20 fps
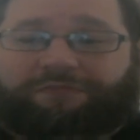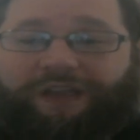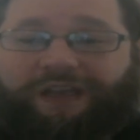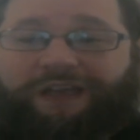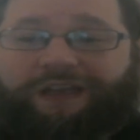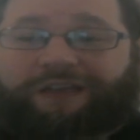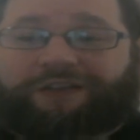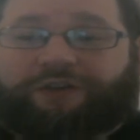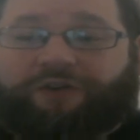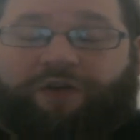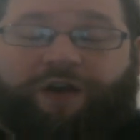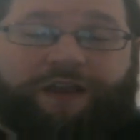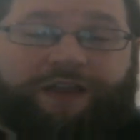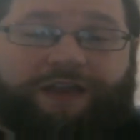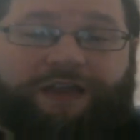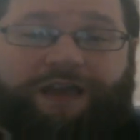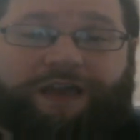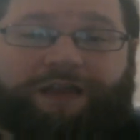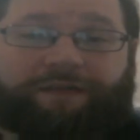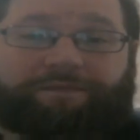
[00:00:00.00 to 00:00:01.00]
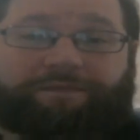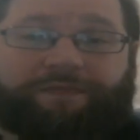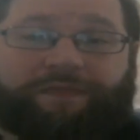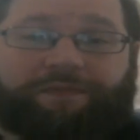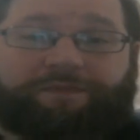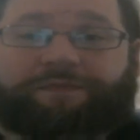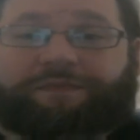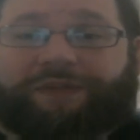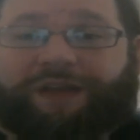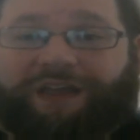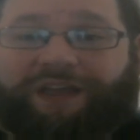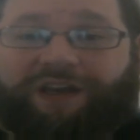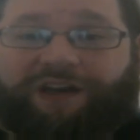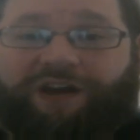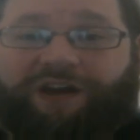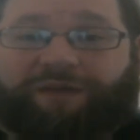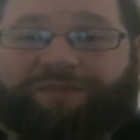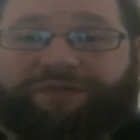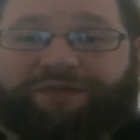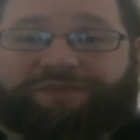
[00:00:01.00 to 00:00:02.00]
It's a great game. Pick it
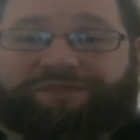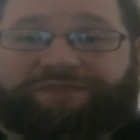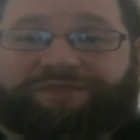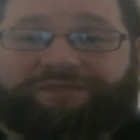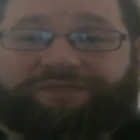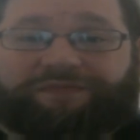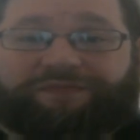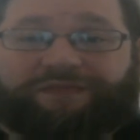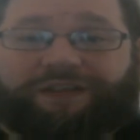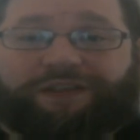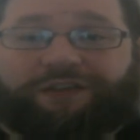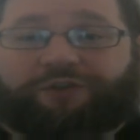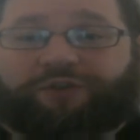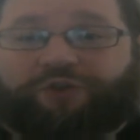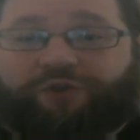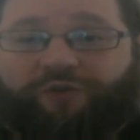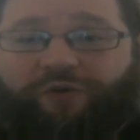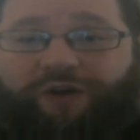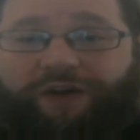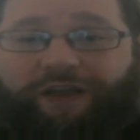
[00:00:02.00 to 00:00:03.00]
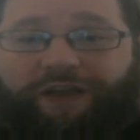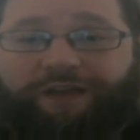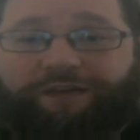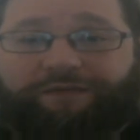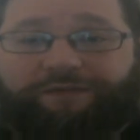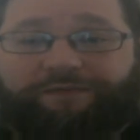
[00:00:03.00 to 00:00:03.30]
up. Enjoy it.